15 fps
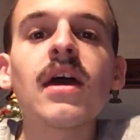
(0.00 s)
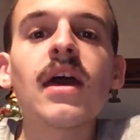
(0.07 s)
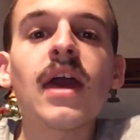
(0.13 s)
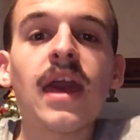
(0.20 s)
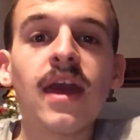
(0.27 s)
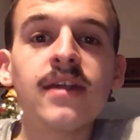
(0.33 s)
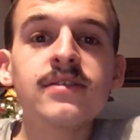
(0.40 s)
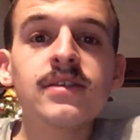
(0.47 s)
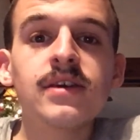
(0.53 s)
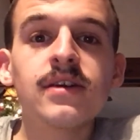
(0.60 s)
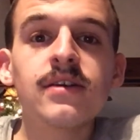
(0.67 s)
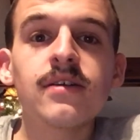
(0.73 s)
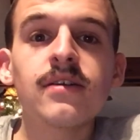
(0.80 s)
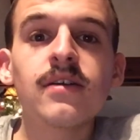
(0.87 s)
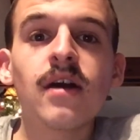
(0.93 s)
And
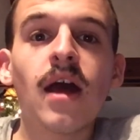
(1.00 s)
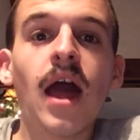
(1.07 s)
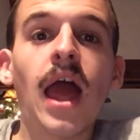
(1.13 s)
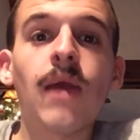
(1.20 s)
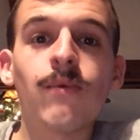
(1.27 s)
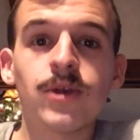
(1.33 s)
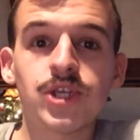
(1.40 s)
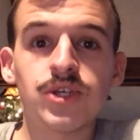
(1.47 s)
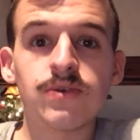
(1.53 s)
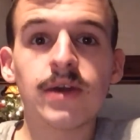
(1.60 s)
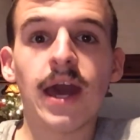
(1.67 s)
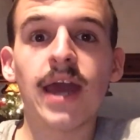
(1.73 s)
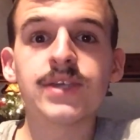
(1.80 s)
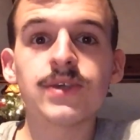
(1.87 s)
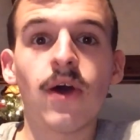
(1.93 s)
I wish you
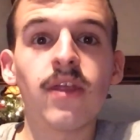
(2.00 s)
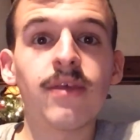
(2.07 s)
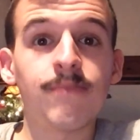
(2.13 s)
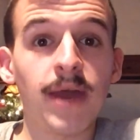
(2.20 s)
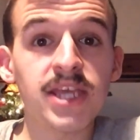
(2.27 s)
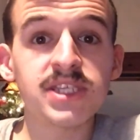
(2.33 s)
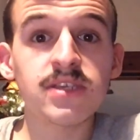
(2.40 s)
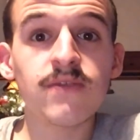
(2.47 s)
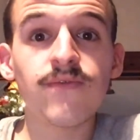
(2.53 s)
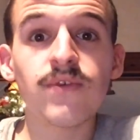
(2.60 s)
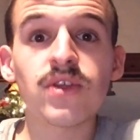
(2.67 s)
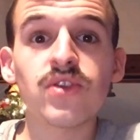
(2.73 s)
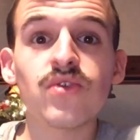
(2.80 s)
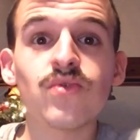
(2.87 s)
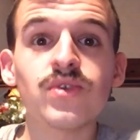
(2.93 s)
guys all the best for
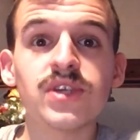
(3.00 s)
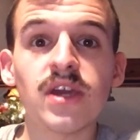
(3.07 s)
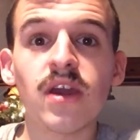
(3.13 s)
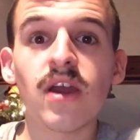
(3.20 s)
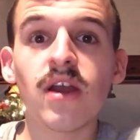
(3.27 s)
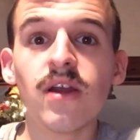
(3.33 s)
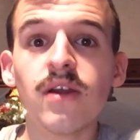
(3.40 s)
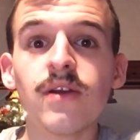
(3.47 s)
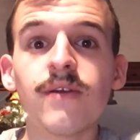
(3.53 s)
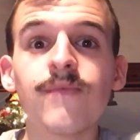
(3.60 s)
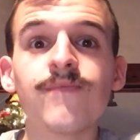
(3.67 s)
the new year.